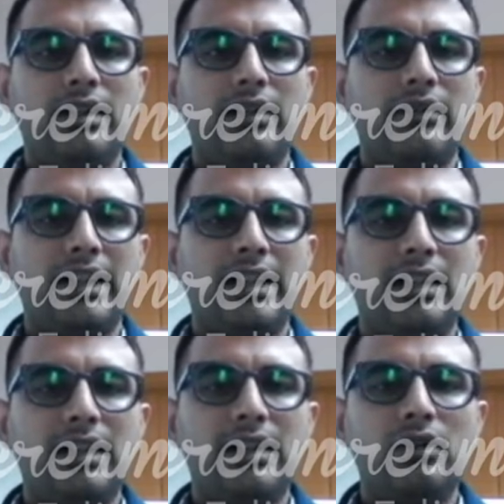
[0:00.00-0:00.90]
when I
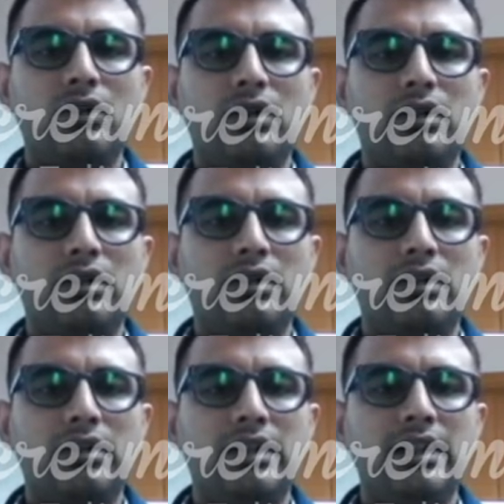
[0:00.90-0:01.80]
click
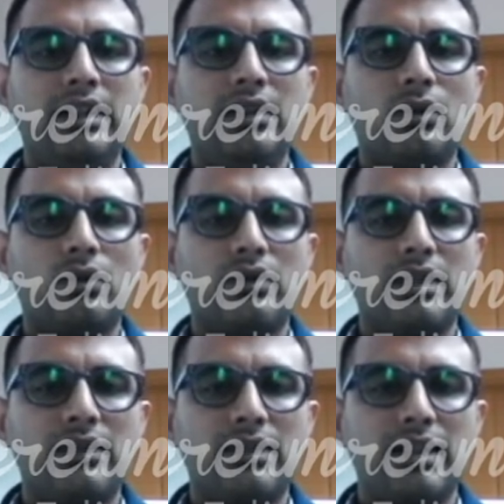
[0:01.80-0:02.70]
on the
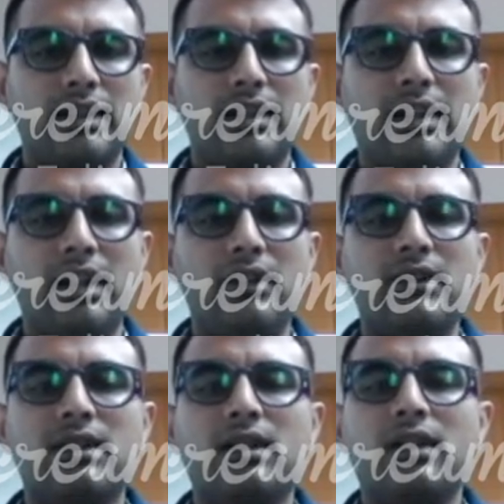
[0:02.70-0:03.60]
courses, here
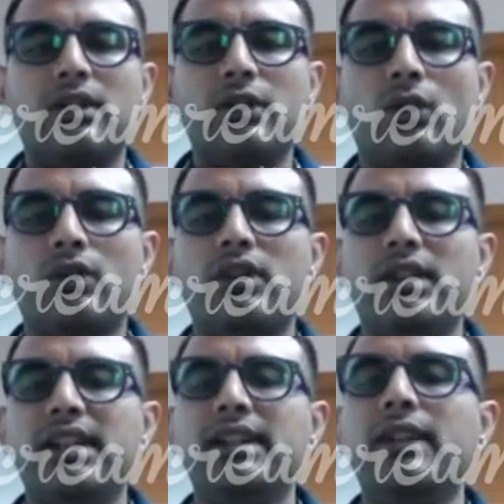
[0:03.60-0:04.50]
is the doctor
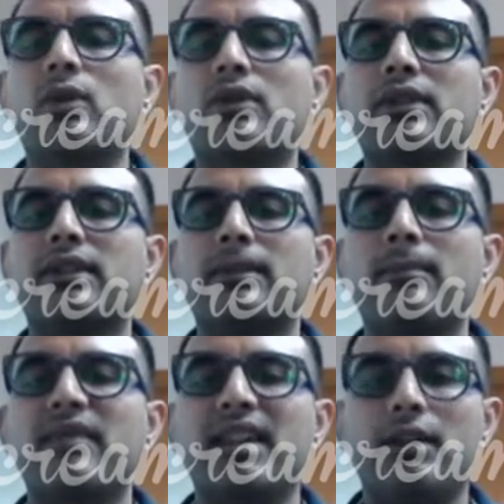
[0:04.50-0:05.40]
degree courses.
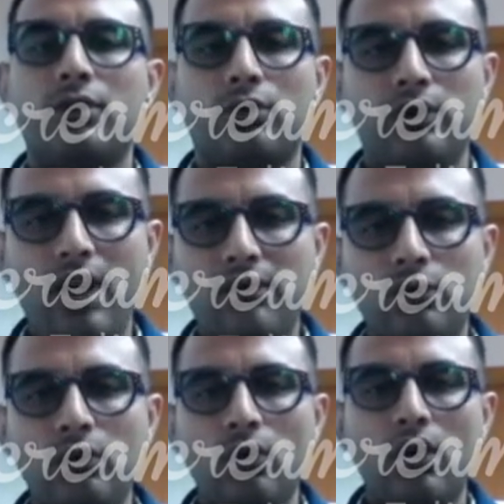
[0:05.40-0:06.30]
So you have
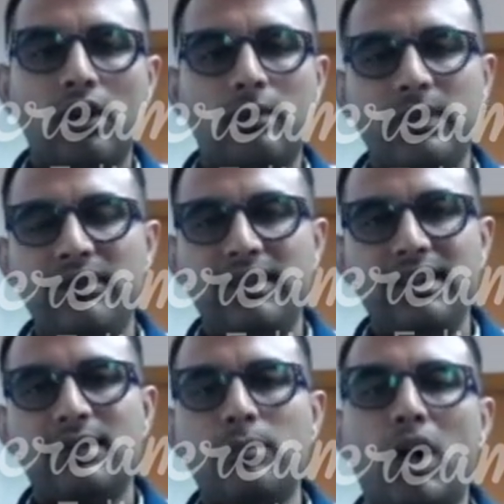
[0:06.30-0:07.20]
to be
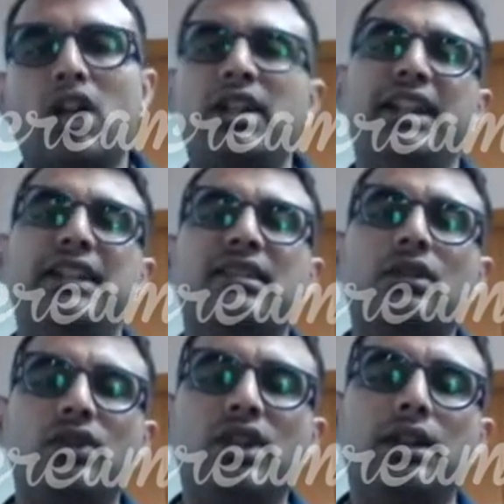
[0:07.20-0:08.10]
very smart in
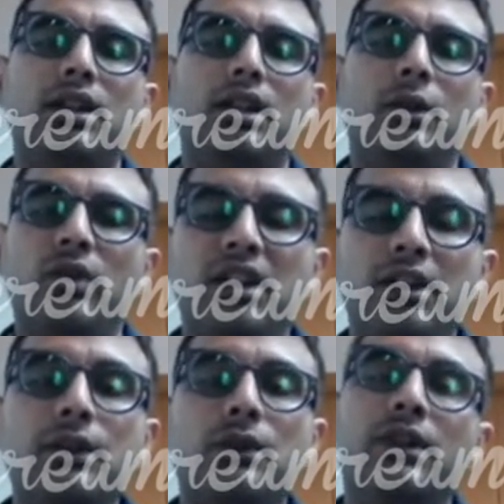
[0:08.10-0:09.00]
searching where
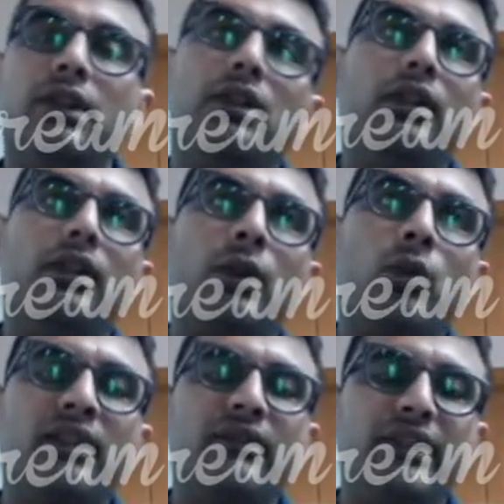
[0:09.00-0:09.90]
your
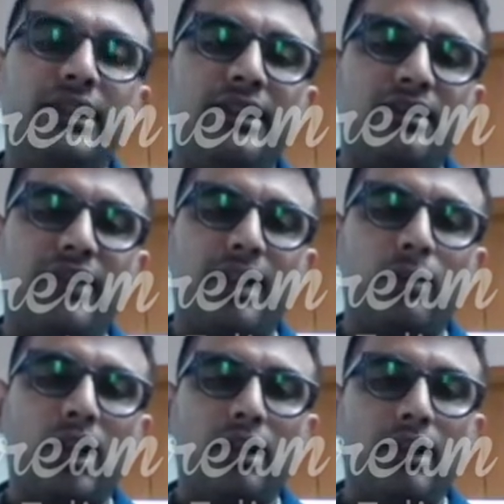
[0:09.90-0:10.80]
required field is
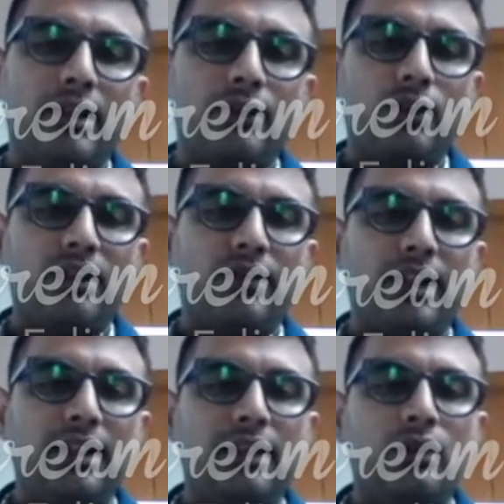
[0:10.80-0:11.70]
available. So if I
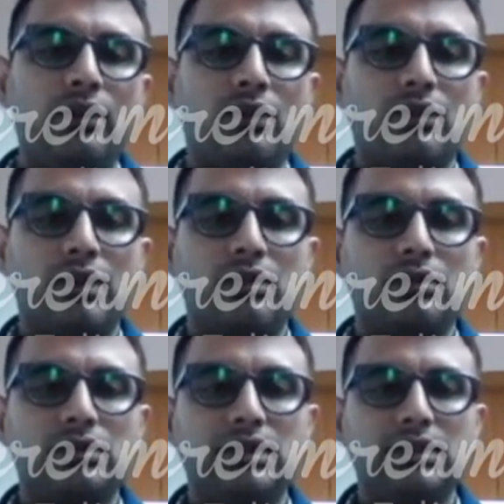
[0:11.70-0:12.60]
click on doctorate
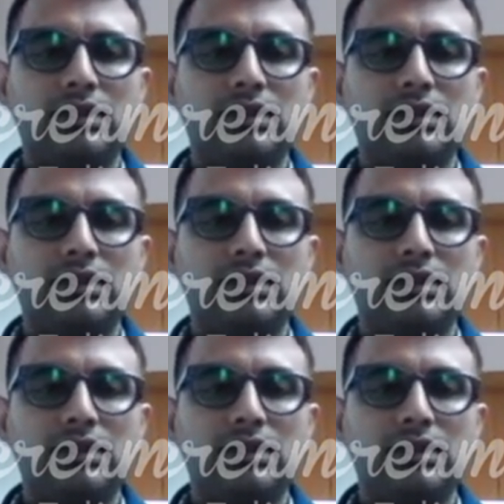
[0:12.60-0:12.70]
courses,